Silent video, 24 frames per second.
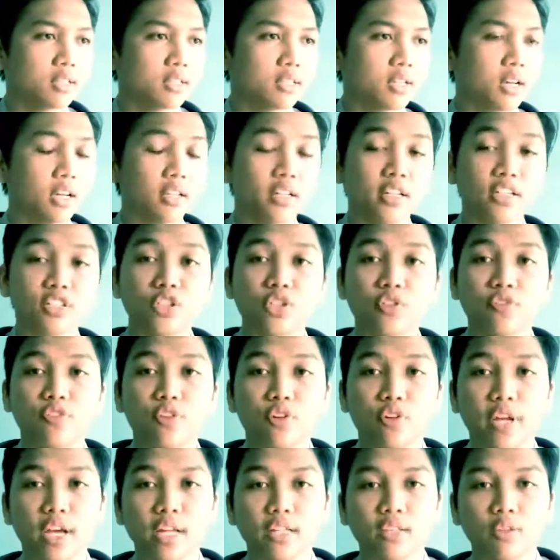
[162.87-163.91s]
unless you
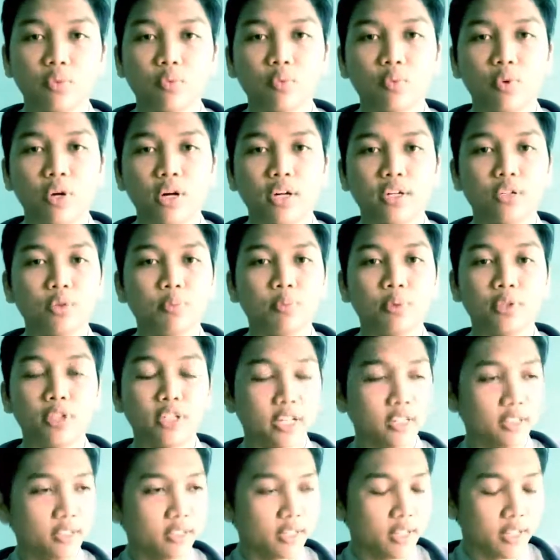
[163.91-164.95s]
forget where you put
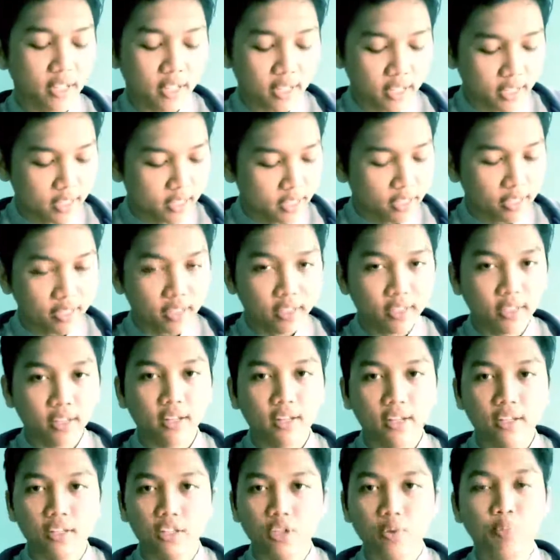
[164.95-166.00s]
it.
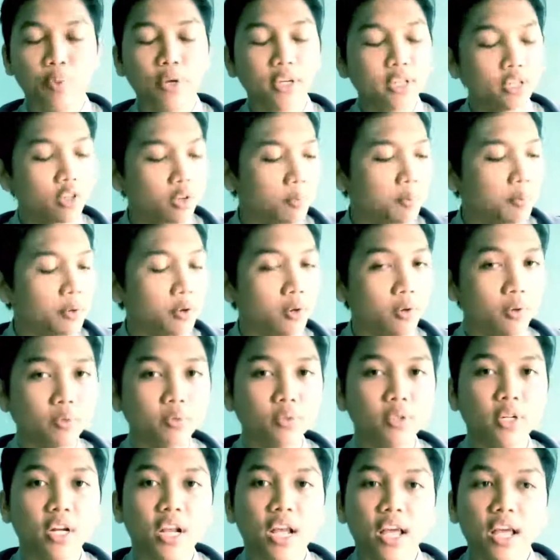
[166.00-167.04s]
You pick your phone
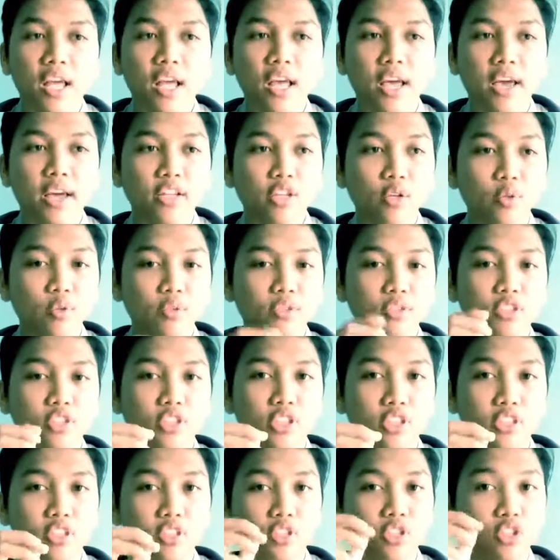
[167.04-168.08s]
and you
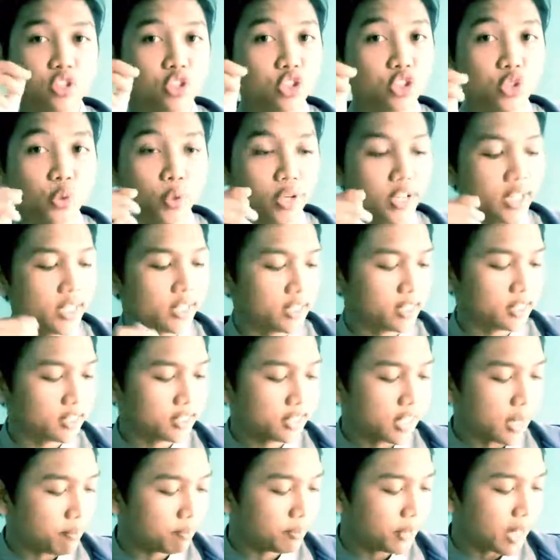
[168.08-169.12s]
just doing
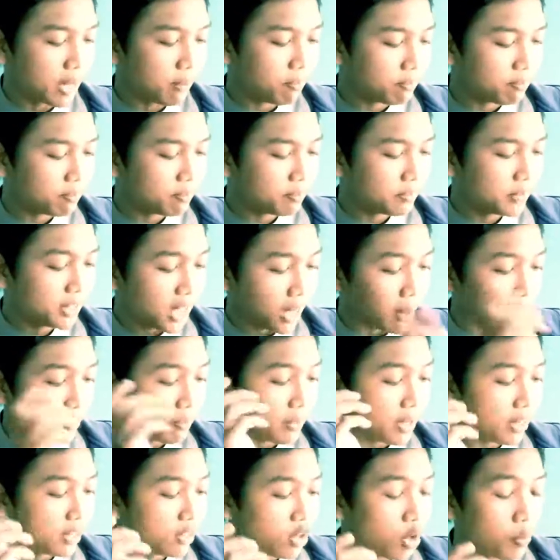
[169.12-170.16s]
tap tap tap
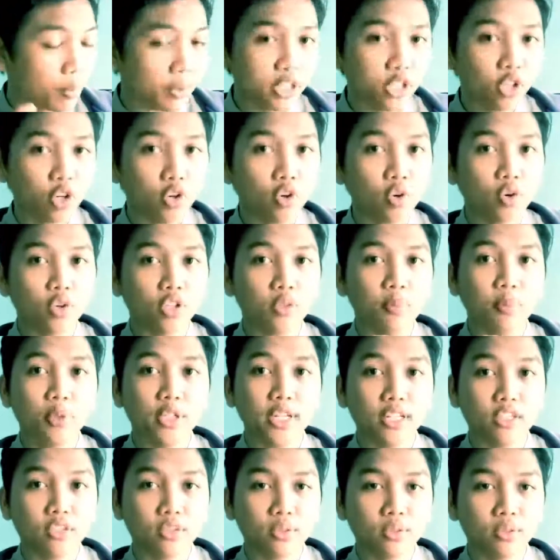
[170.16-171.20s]
and open your
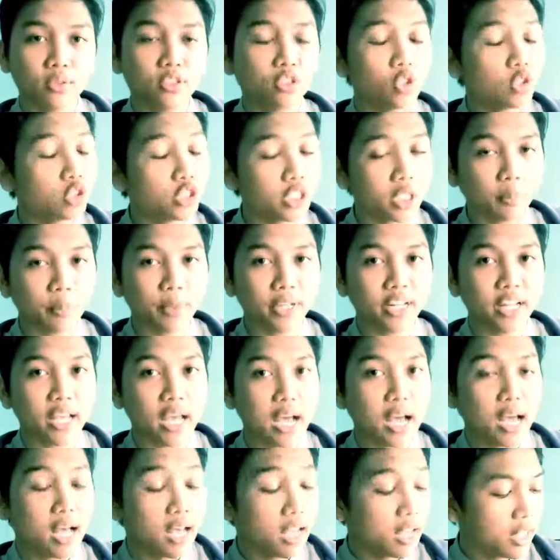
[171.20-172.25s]
social
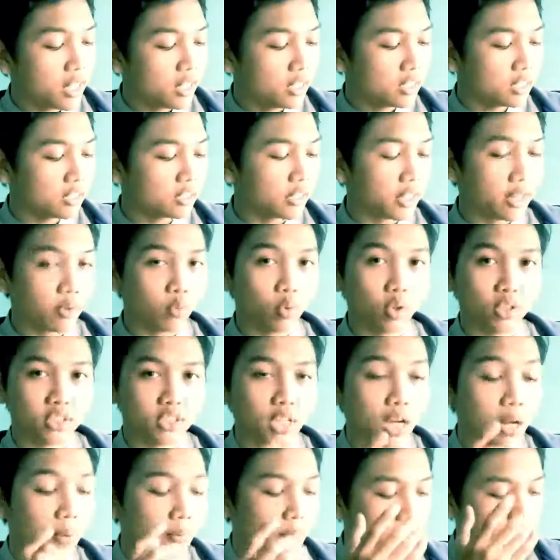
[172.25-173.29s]
media. It's like
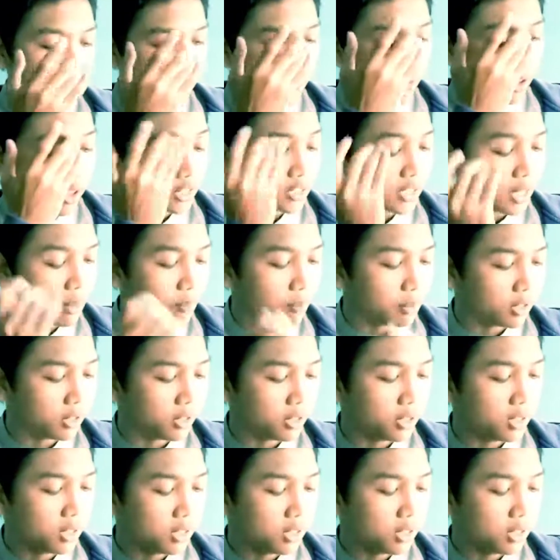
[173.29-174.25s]
WhatsApp, like for example,